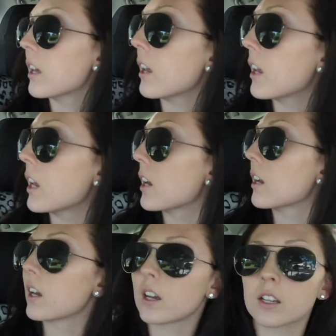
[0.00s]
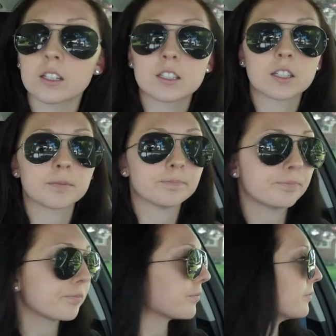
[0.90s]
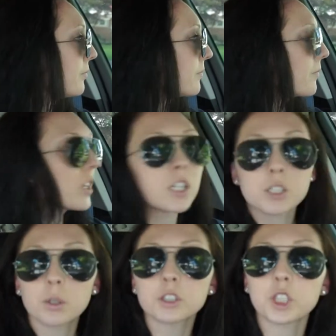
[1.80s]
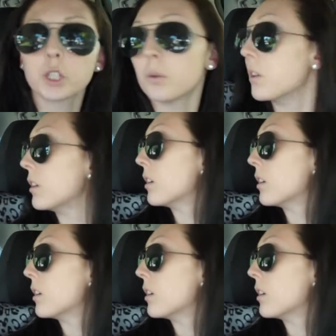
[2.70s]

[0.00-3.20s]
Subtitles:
And so I'll show you